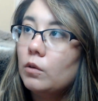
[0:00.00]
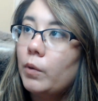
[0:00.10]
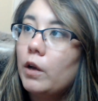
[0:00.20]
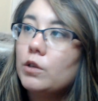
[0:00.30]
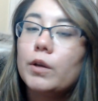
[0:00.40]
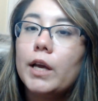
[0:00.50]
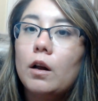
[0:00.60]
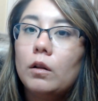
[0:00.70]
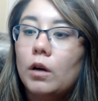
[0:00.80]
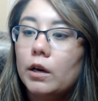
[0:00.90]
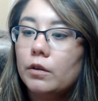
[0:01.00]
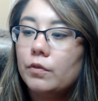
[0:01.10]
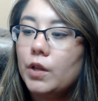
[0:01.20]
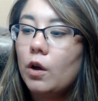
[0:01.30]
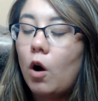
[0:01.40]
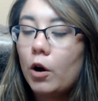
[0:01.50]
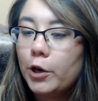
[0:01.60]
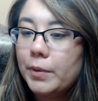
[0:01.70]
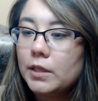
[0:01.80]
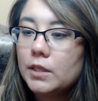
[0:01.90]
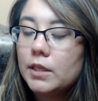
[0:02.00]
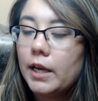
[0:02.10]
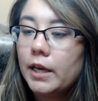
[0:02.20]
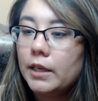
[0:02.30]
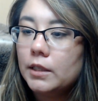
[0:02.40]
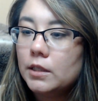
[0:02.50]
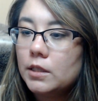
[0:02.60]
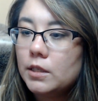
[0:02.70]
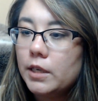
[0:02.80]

We also get a lot of the arguments and